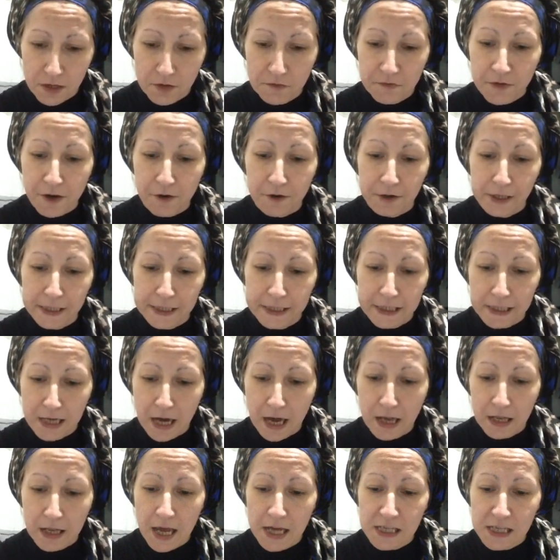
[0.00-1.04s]
Verily,
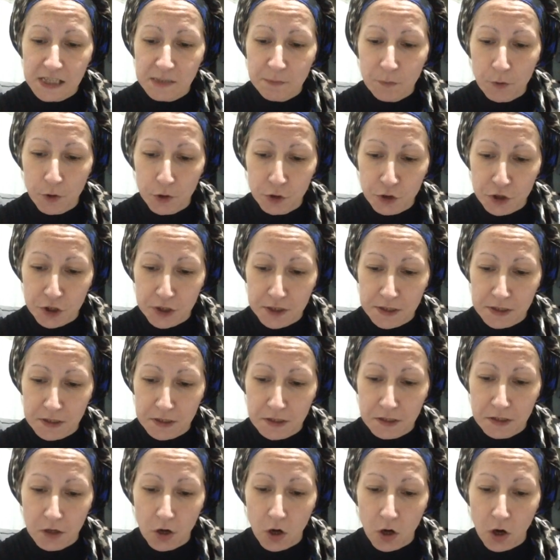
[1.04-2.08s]
Allah has
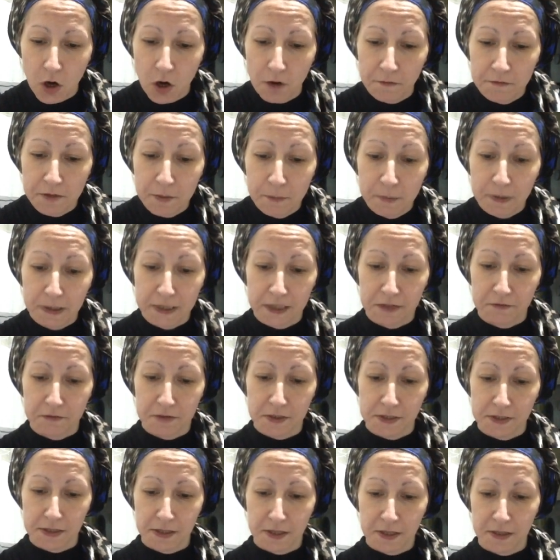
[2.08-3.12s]
purchased of the
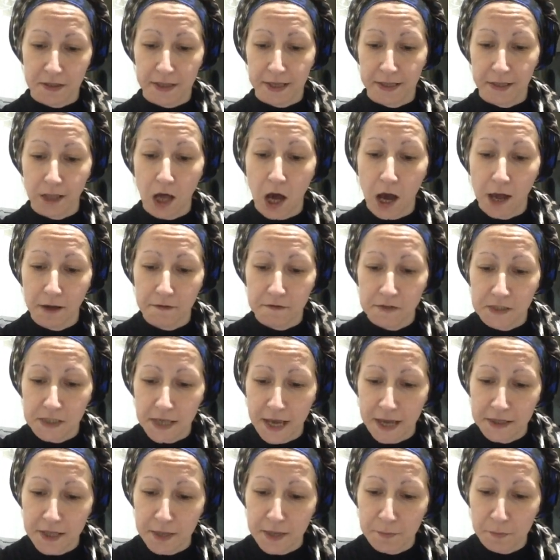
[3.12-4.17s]
believers their lives
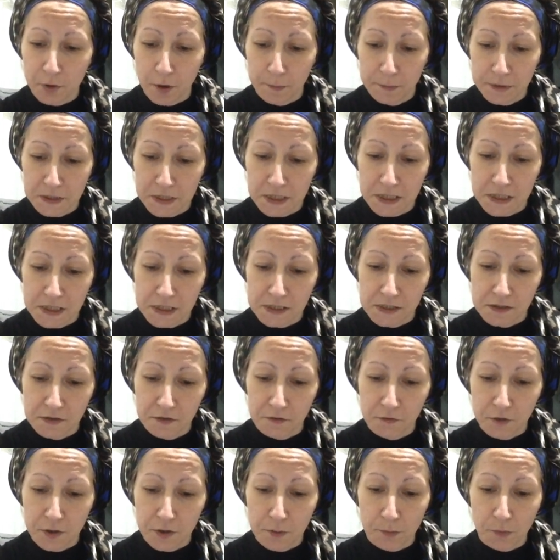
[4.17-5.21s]
and their properties
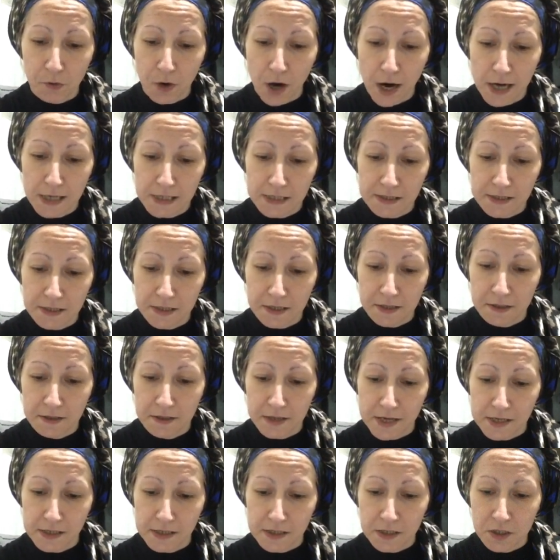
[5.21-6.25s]
for the price that
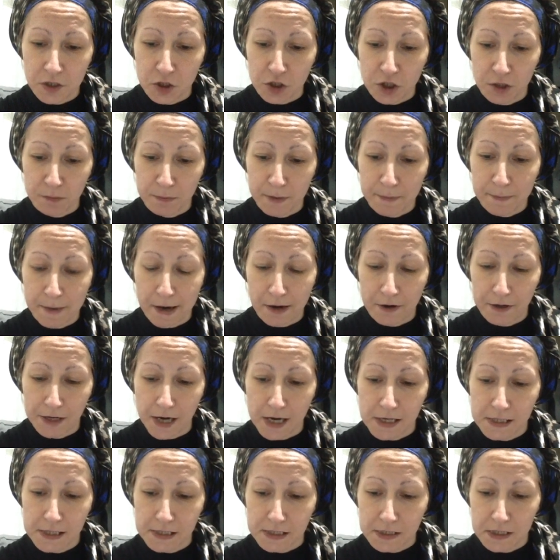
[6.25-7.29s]
theirs shall be
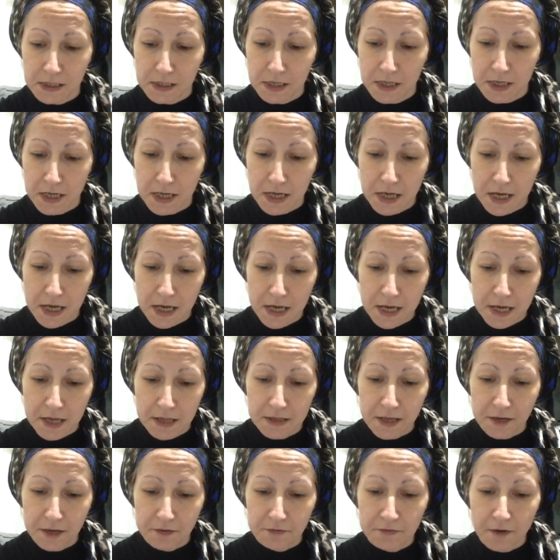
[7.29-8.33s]
paradise.
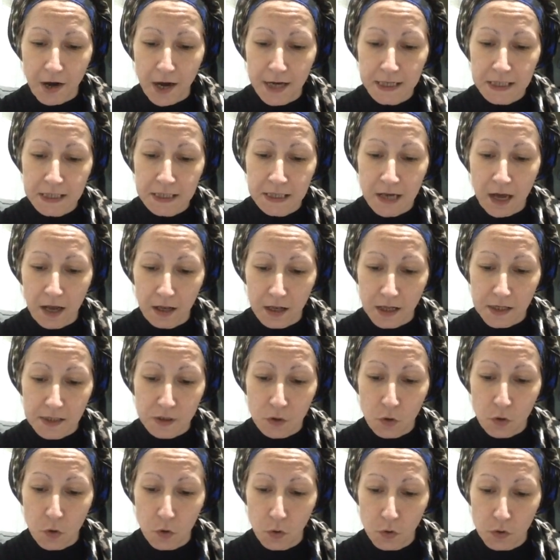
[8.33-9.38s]
They fight in Allah's
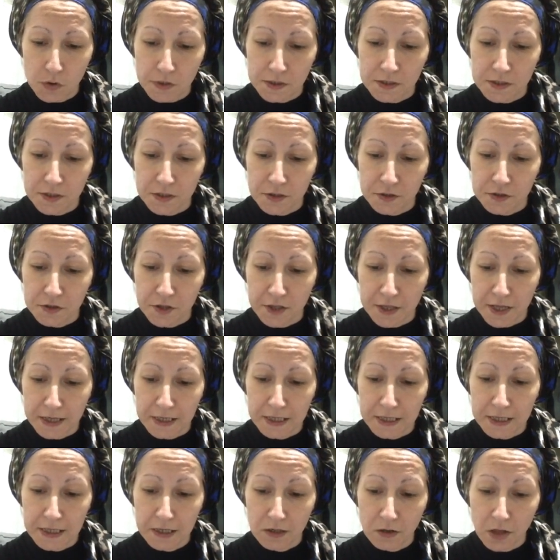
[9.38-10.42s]
cause, so they
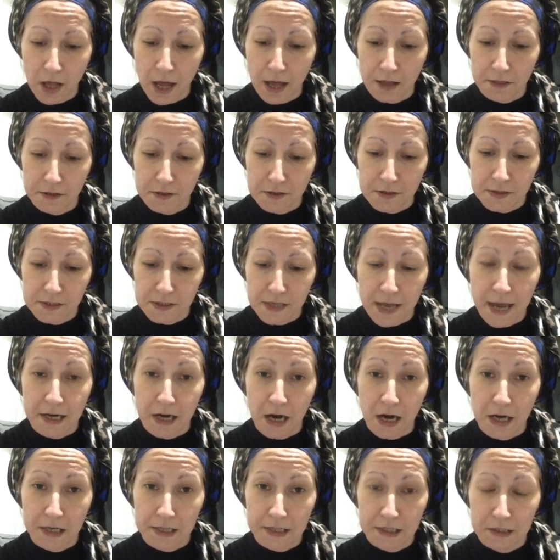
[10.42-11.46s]
kill others and
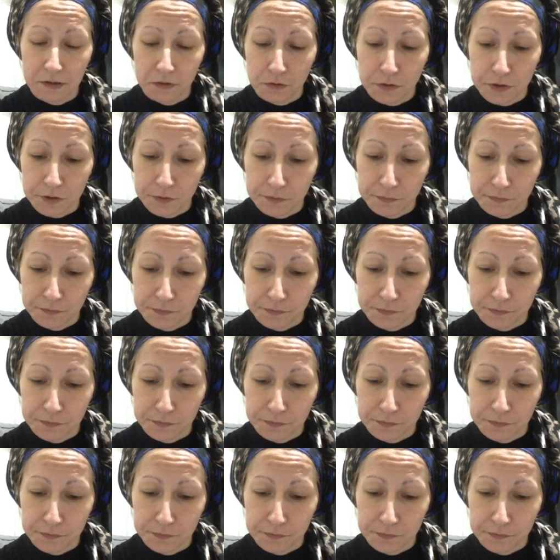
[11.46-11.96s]
are killed.